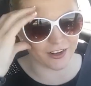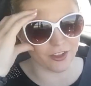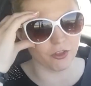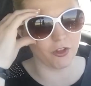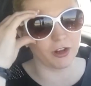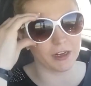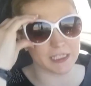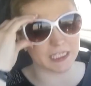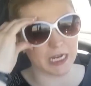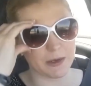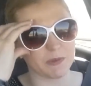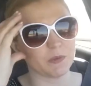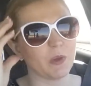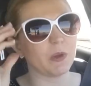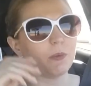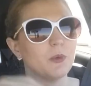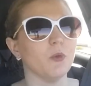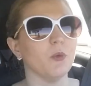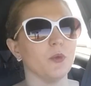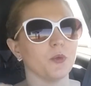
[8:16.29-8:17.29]
And a lot of times
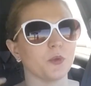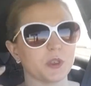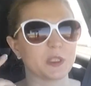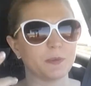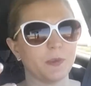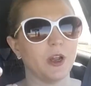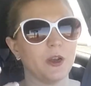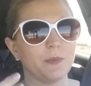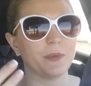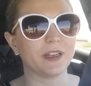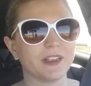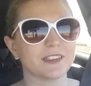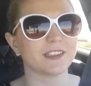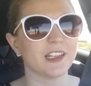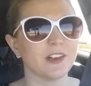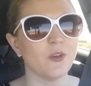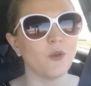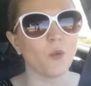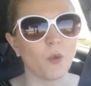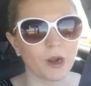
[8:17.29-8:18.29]
people will respond because
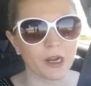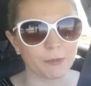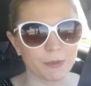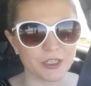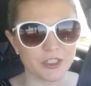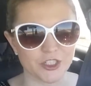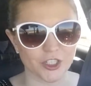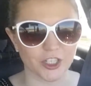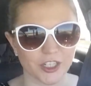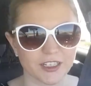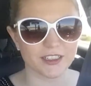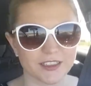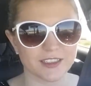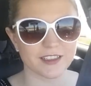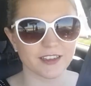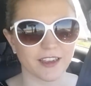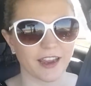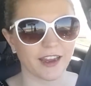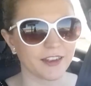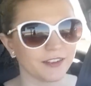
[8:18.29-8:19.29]
they don't want to be
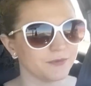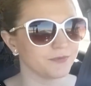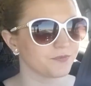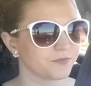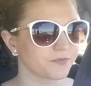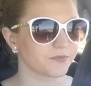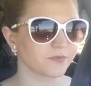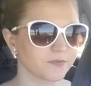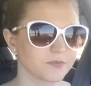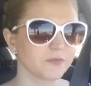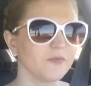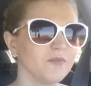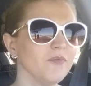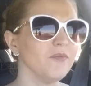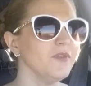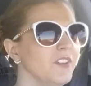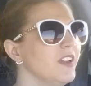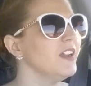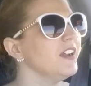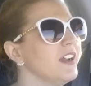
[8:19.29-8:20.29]
jerks, okay?
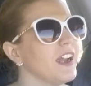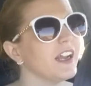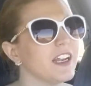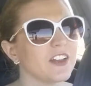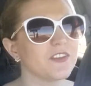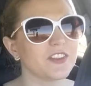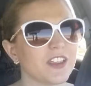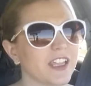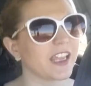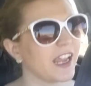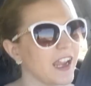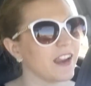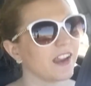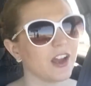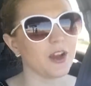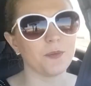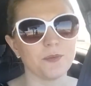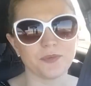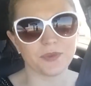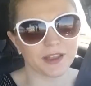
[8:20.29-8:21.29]
And if they can't
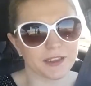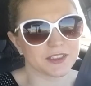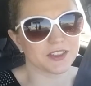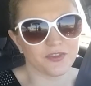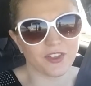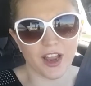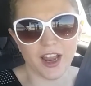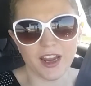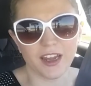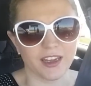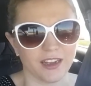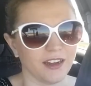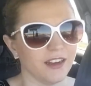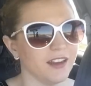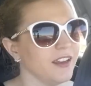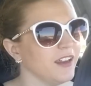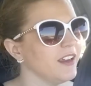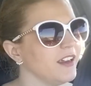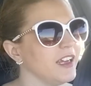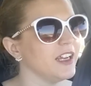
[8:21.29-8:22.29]
come, that's
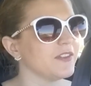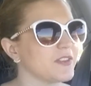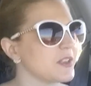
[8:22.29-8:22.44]
fine.